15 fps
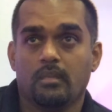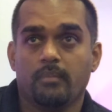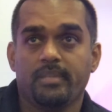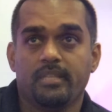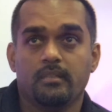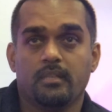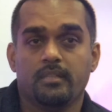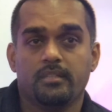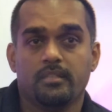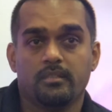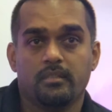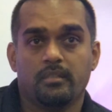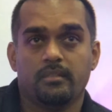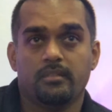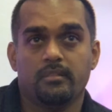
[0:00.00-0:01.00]
I mean,
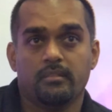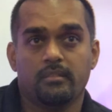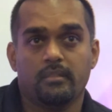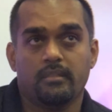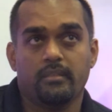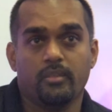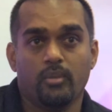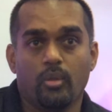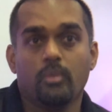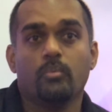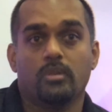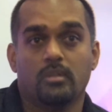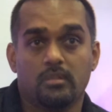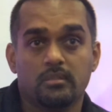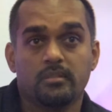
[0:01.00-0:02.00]
in the old
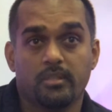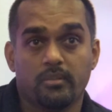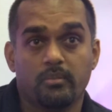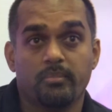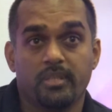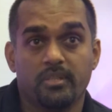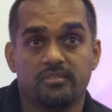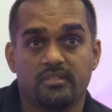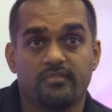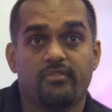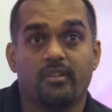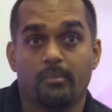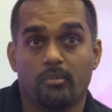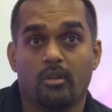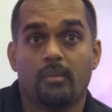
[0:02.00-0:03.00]
world, you'd be using
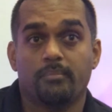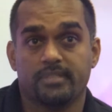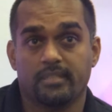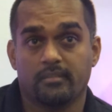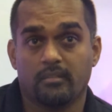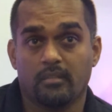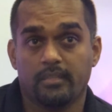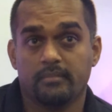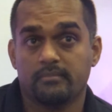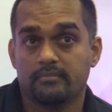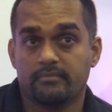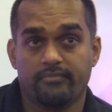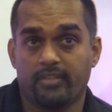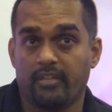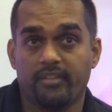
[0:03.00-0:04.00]
fiber optic, right?
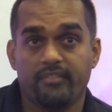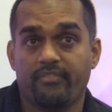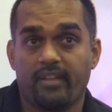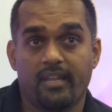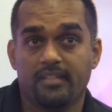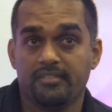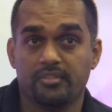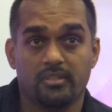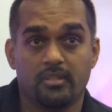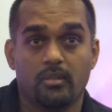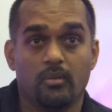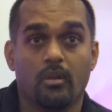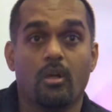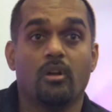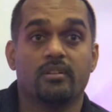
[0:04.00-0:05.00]
Very fast, you can
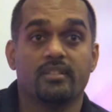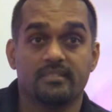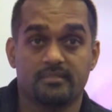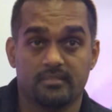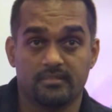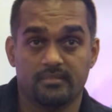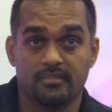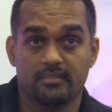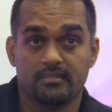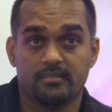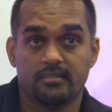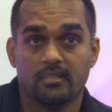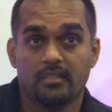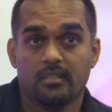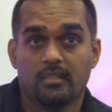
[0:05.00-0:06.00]
go long distances.
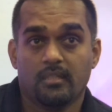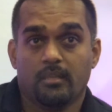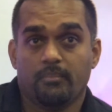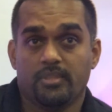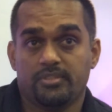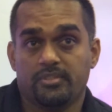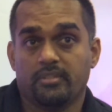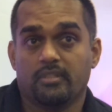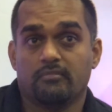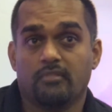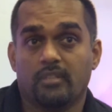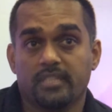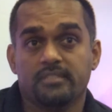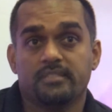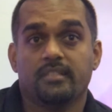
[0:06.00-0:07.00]
But you're going to
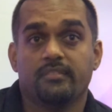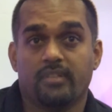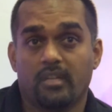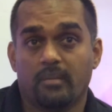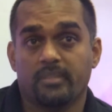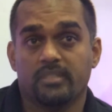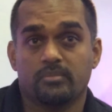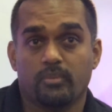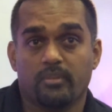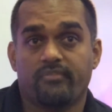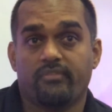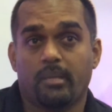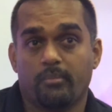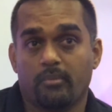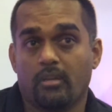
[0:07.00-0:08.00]
run into environments where
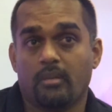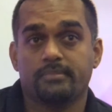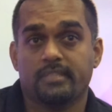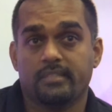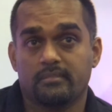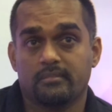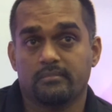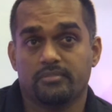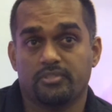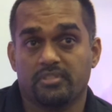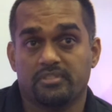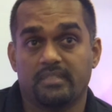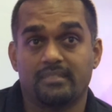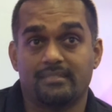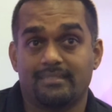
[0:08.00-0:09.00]
fiber optic
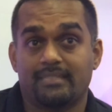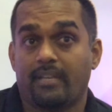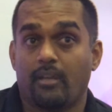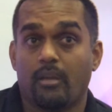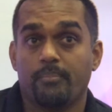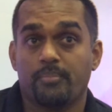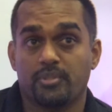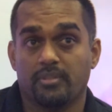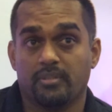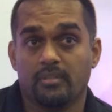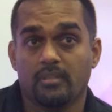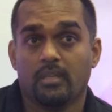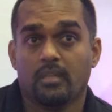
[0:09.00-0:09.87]
just isn't an option